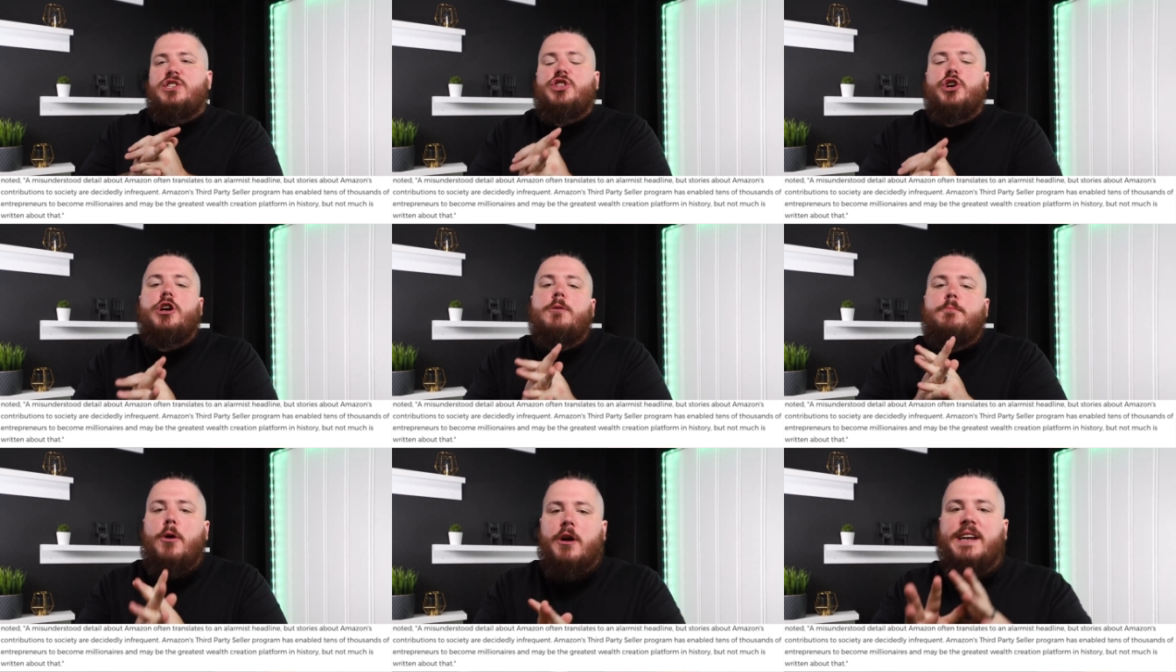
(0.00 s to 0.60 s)

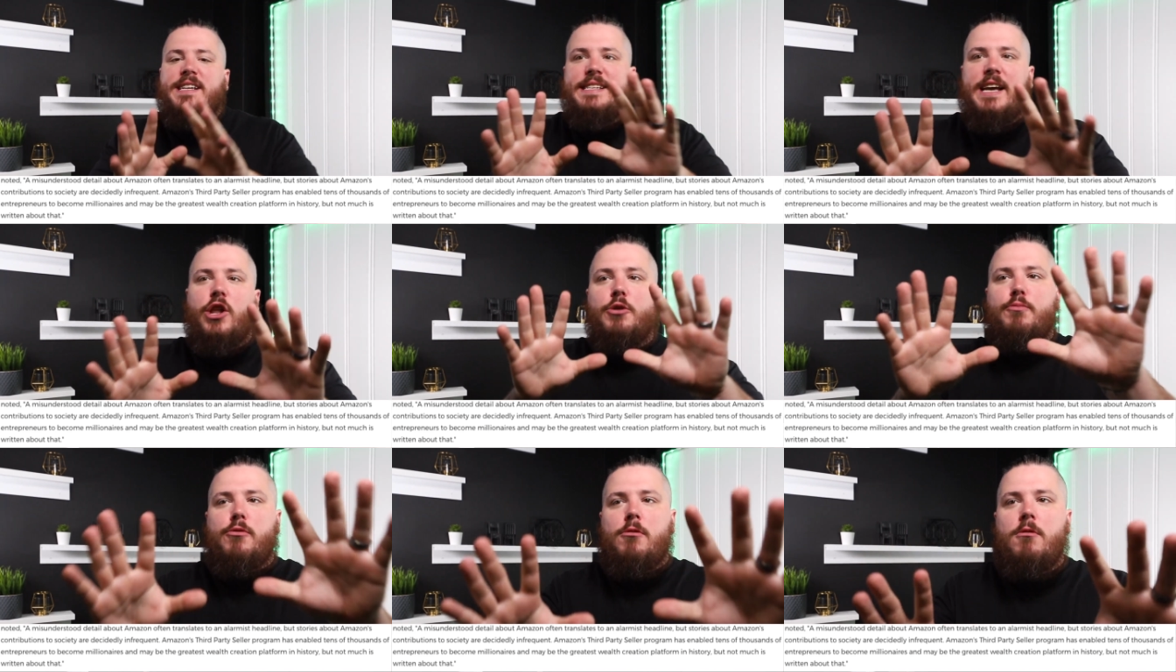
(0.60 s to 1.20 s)
third-party
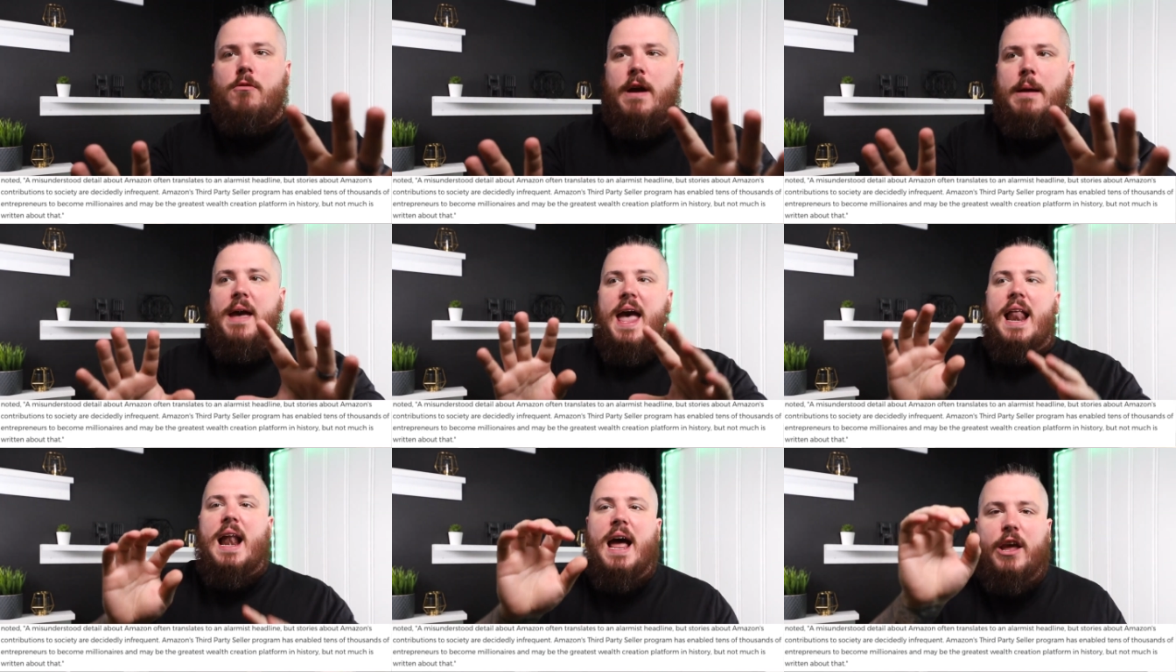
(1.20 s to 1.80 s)
seller program,
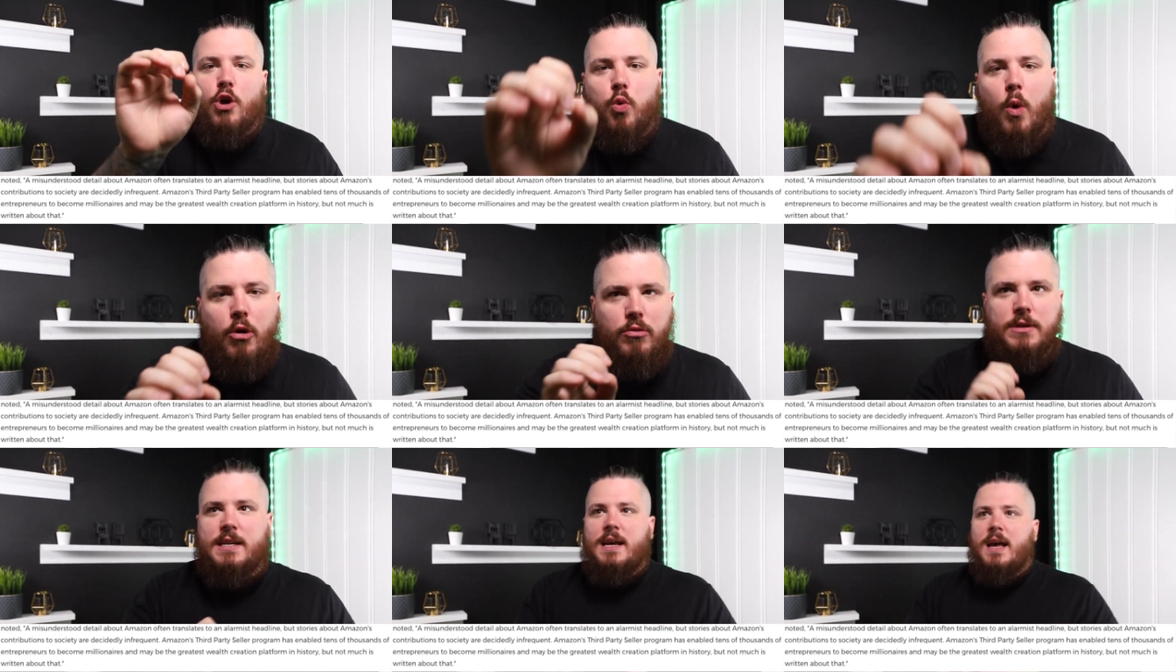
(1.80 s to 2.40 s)
and I
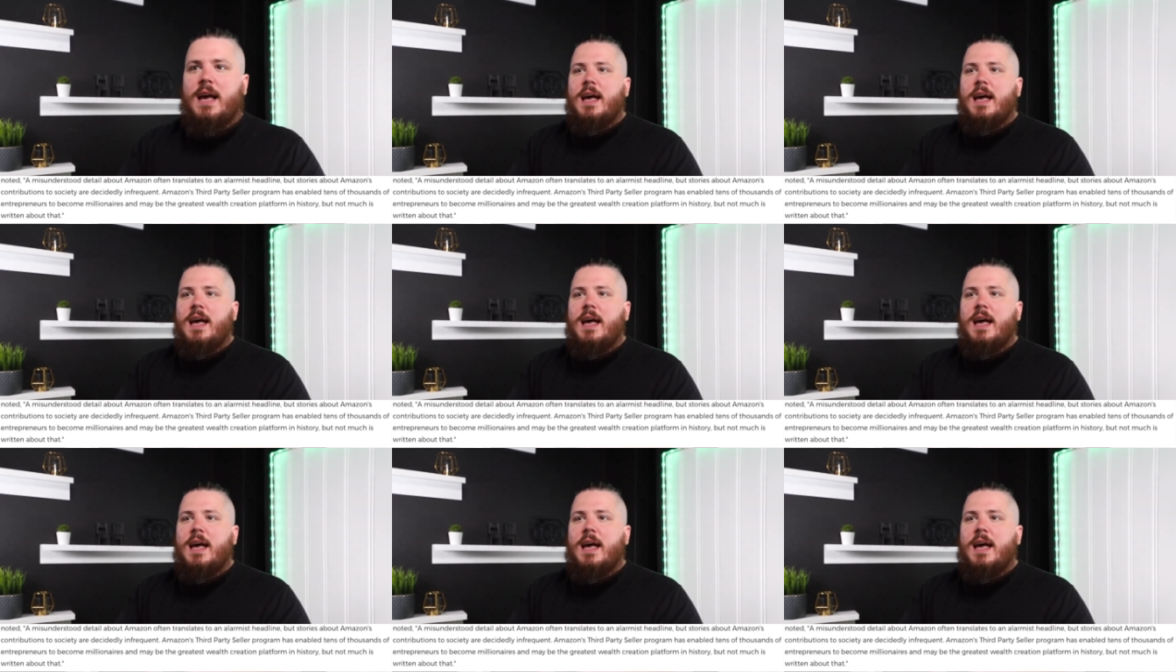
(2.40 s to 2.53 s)
quote,